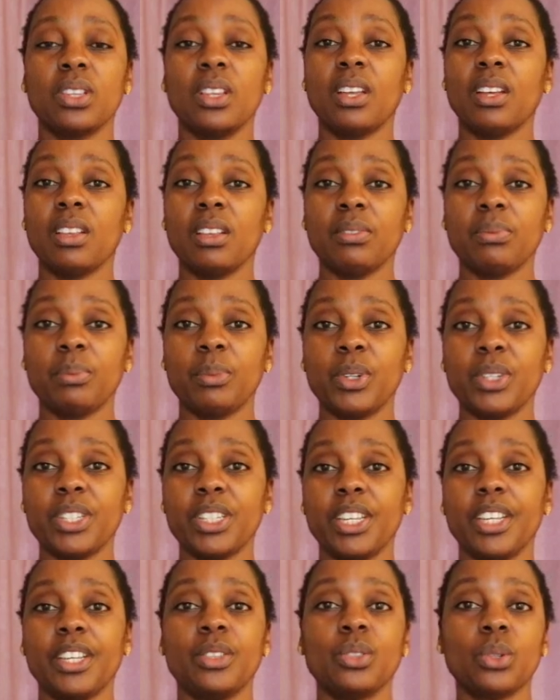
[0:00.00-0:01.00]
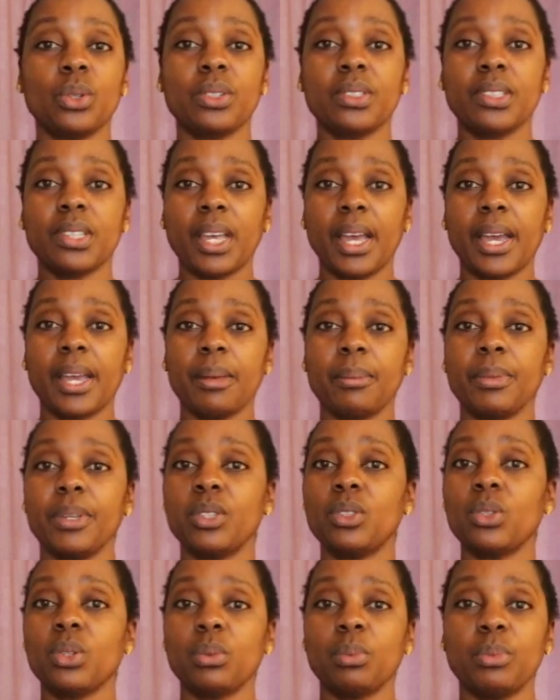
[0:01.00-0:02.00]
a lot of money. It took time.
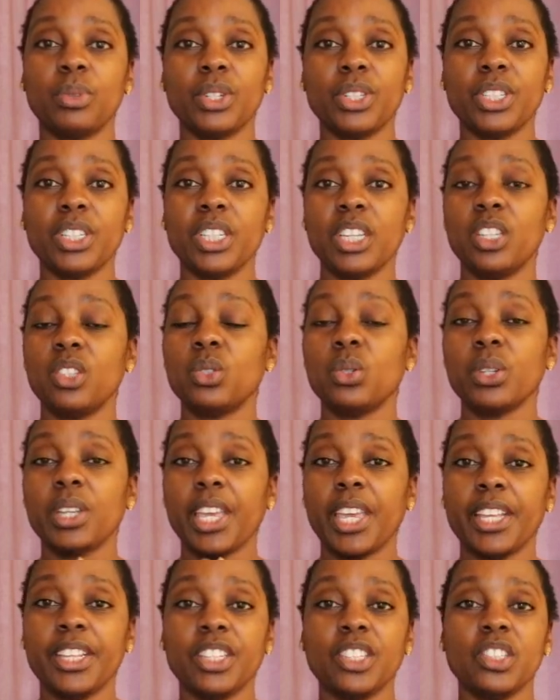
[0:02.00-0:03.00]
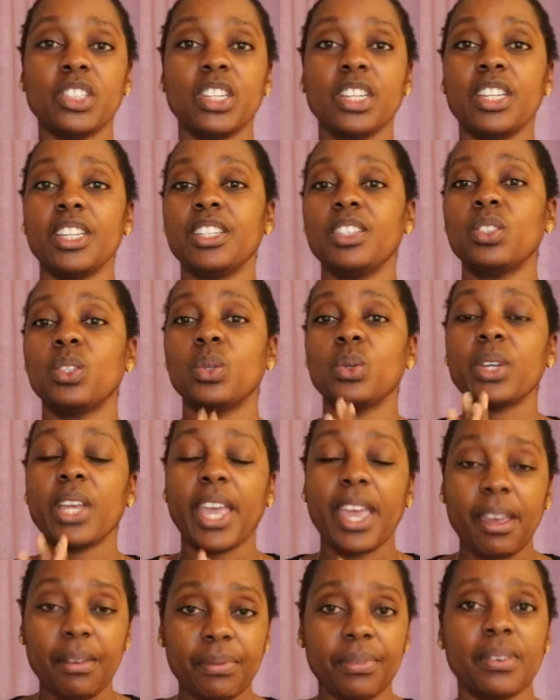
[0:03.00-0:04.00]
It took money. It took energy. It took
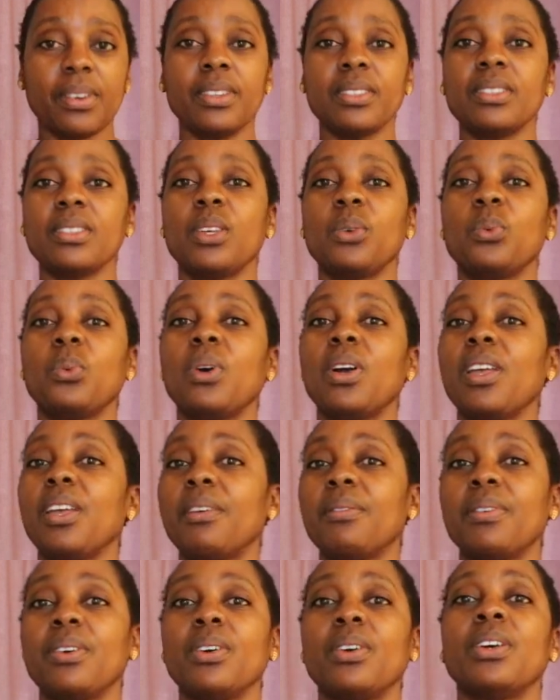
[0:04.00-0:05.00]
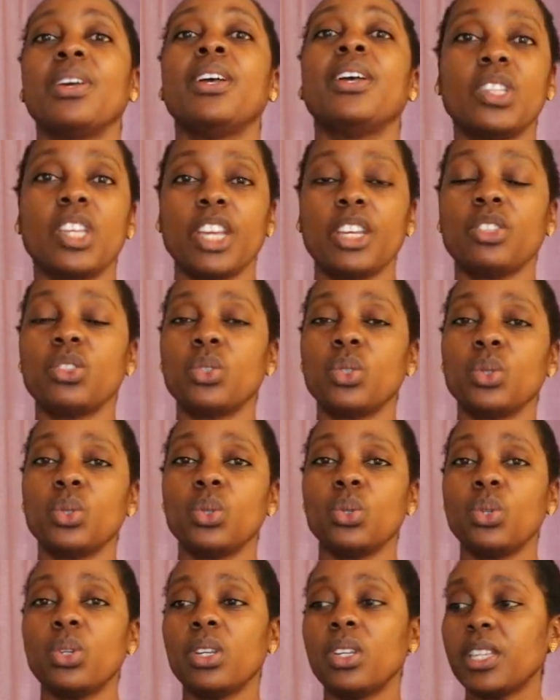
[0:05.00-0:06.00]
effort and whatever it take
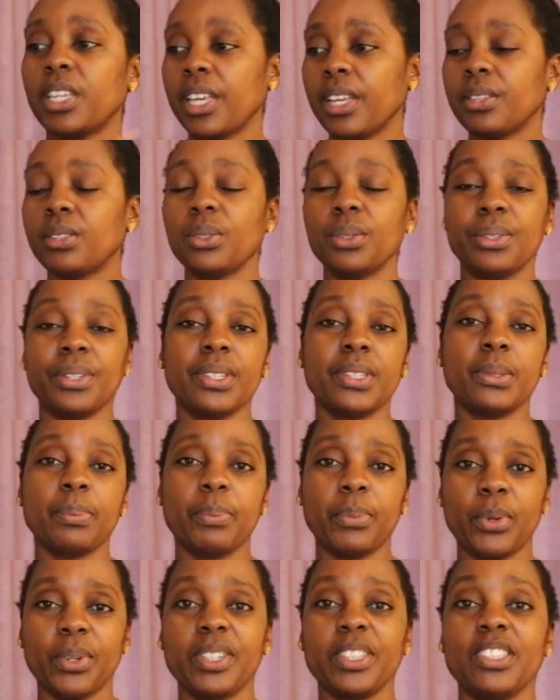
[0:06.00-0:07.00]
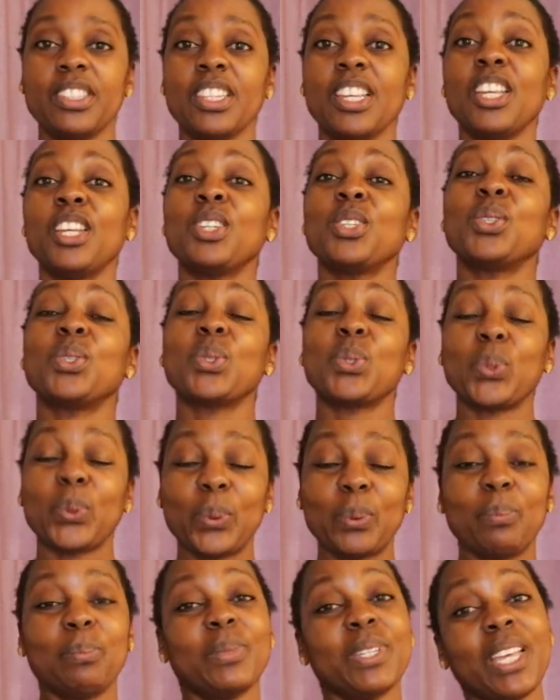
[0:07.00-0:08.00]
to get to this point.
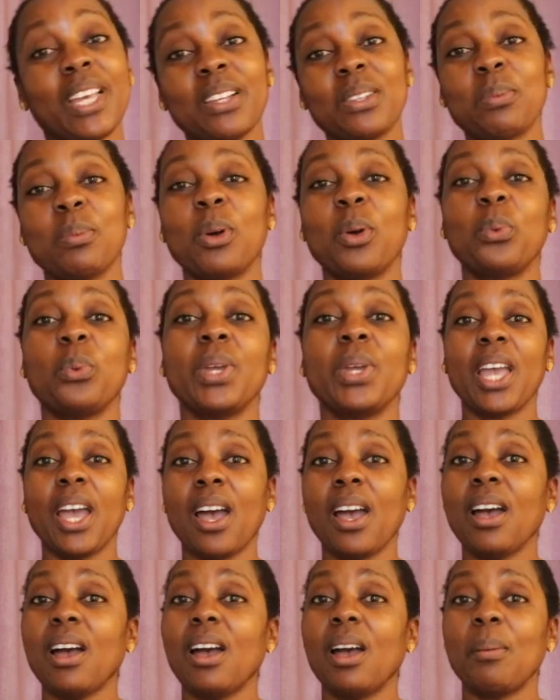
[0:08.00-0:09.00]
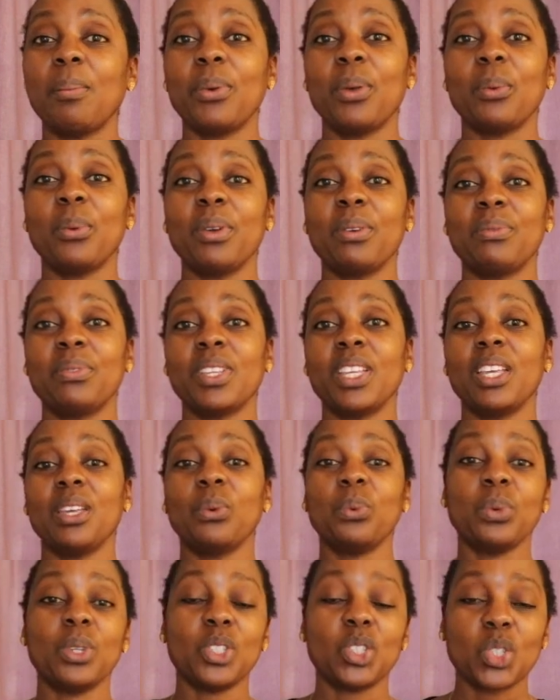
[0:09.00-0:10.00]
So yes, but are happy with the
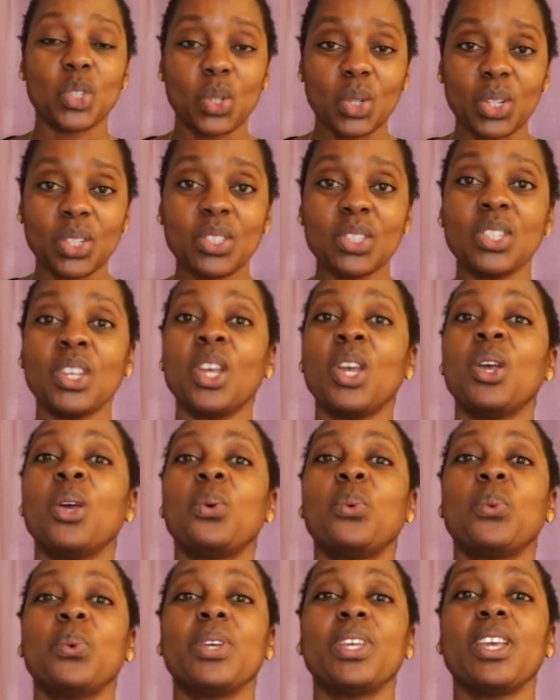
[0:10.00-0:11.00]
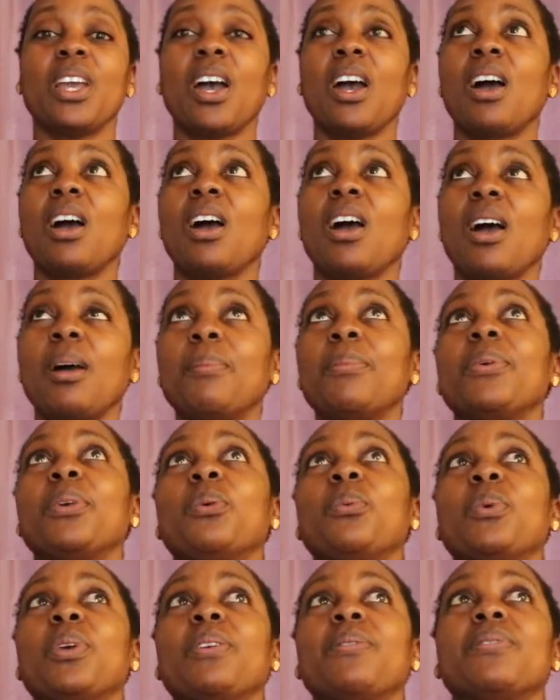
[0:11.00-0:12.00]
results. We are happy
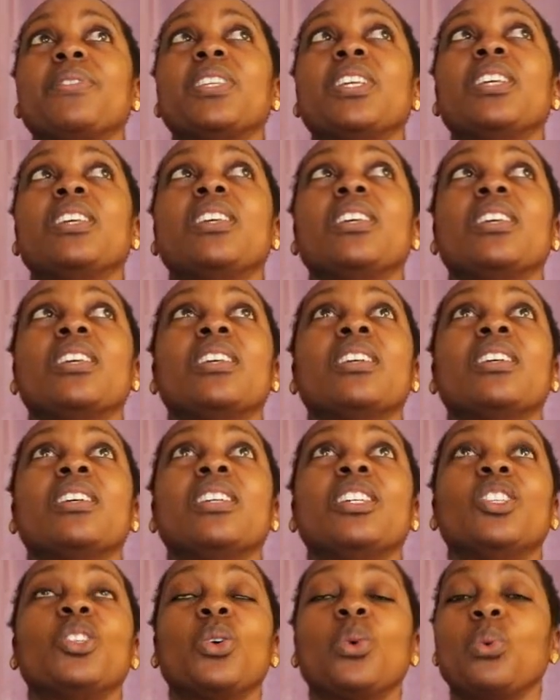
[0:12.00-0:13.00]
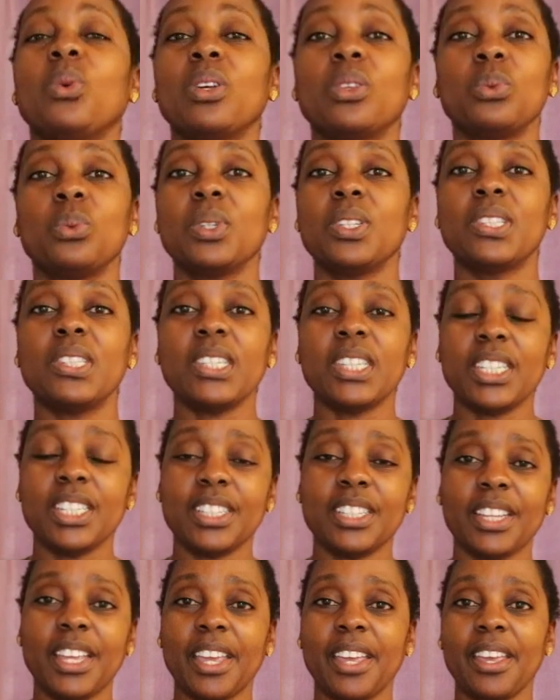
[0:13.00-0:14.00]
with the, you know, what we're
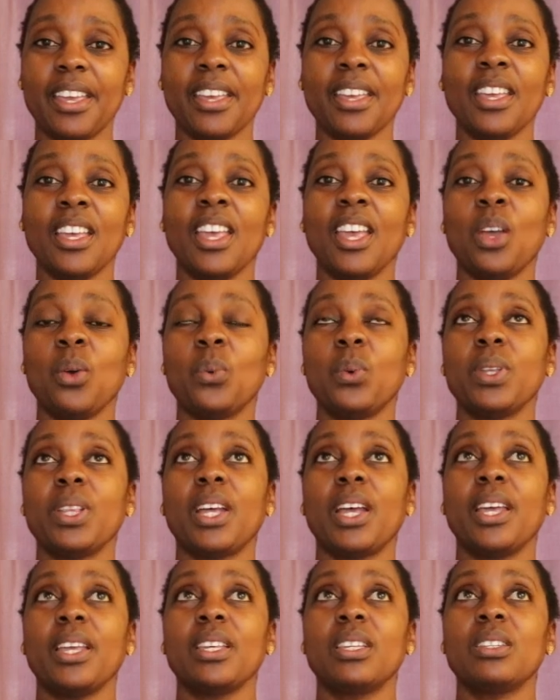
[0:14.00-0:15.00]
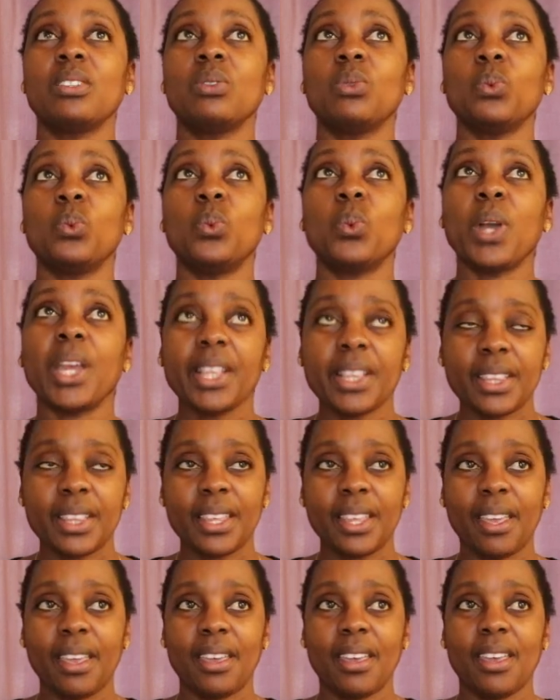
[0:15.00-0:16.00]
seeing there. When I went
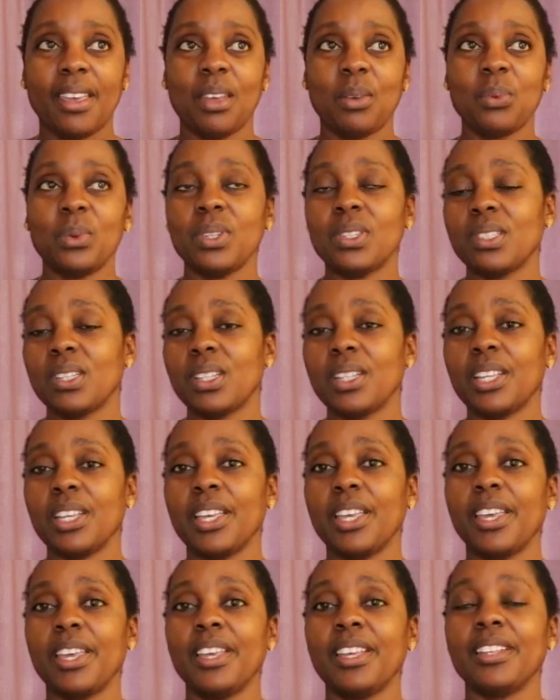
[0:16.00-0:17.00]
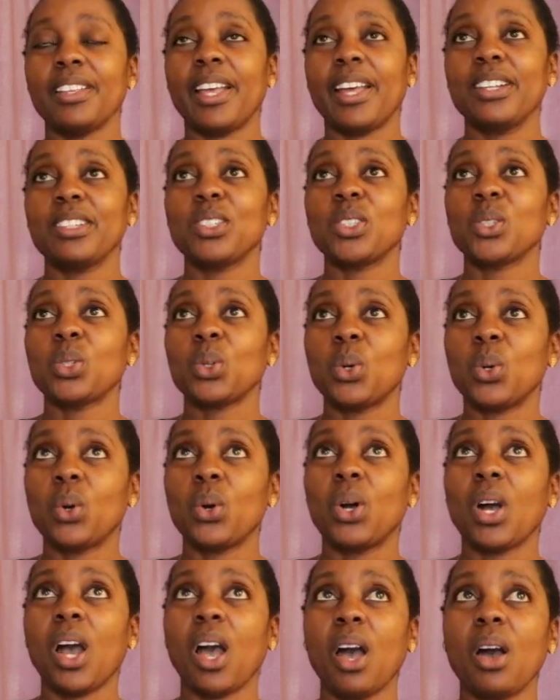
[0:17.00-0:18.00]
there recently and I
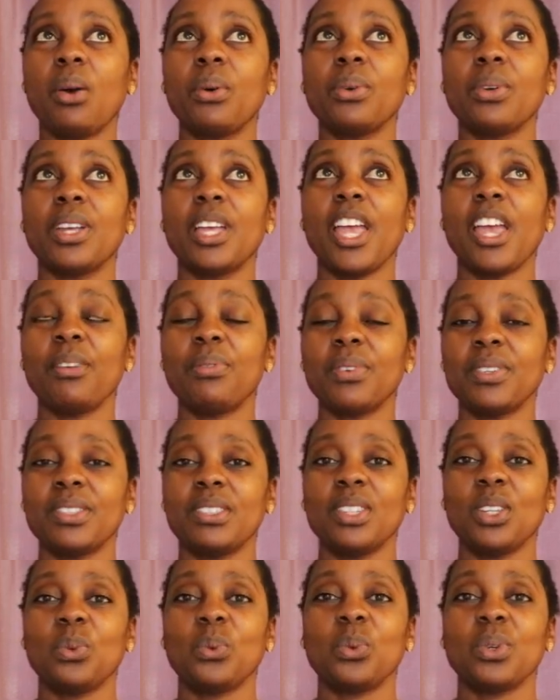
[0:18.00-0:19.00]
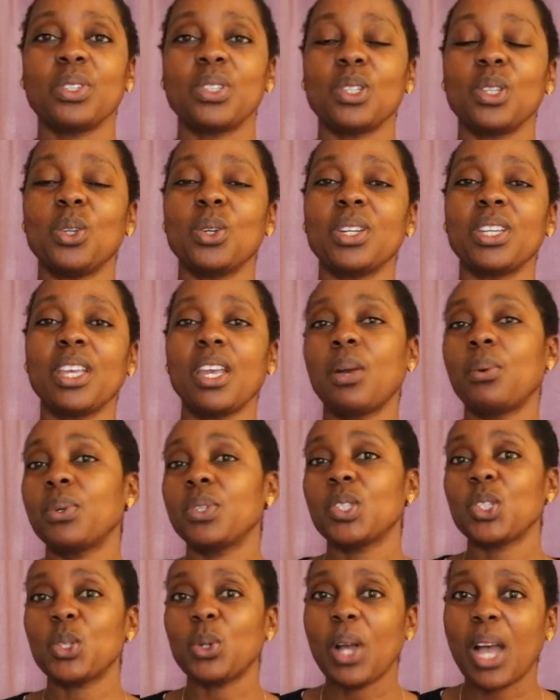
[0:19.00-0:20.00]
saw how everything was looking, I
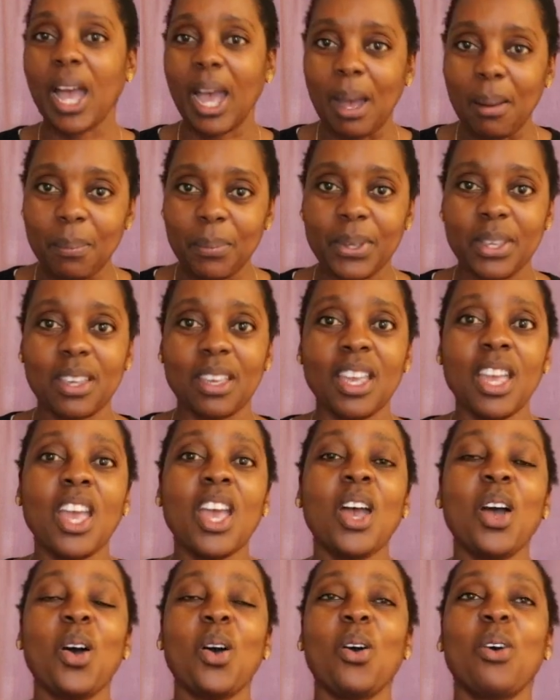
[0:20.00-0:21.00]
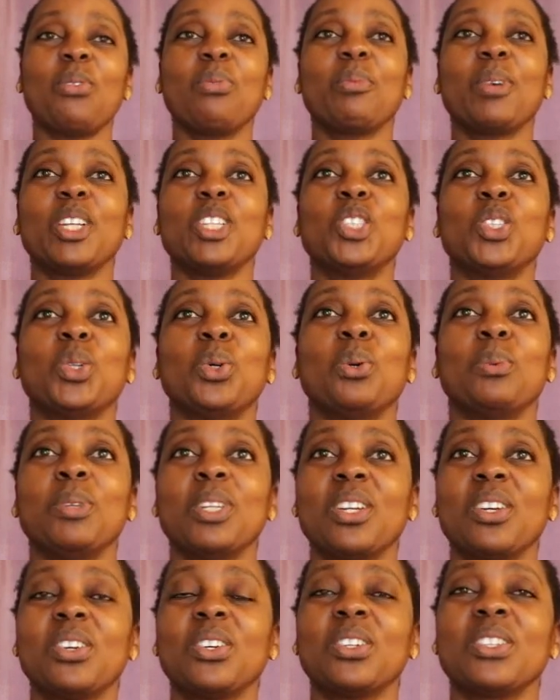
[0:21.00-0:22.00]
was so happy of my job
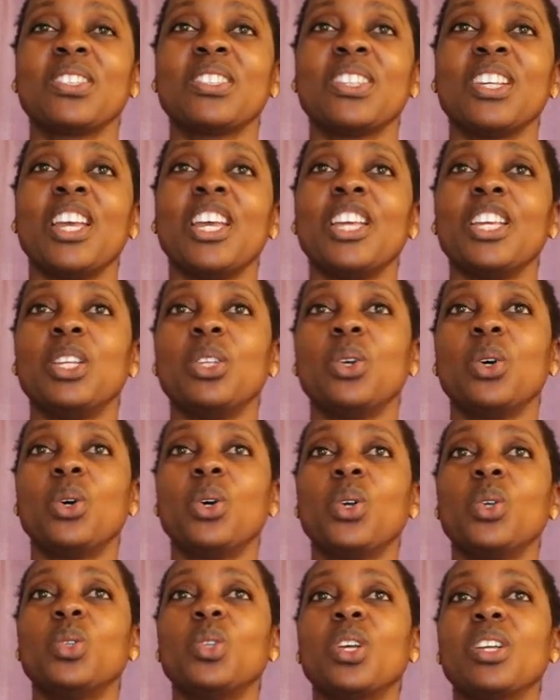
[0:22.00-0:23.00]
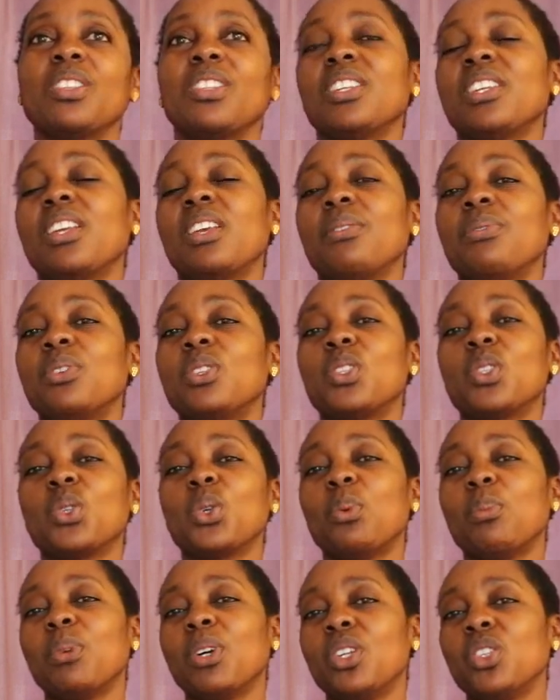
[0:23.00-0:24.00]
because, you know, nothing gave you
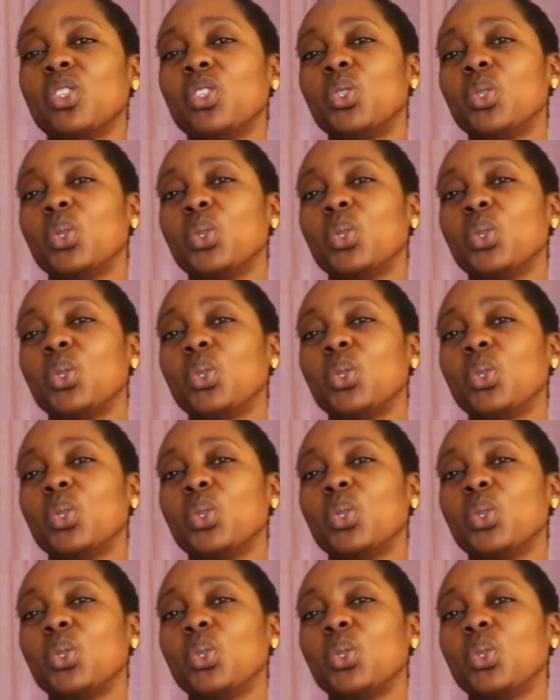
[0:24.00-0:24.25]
so much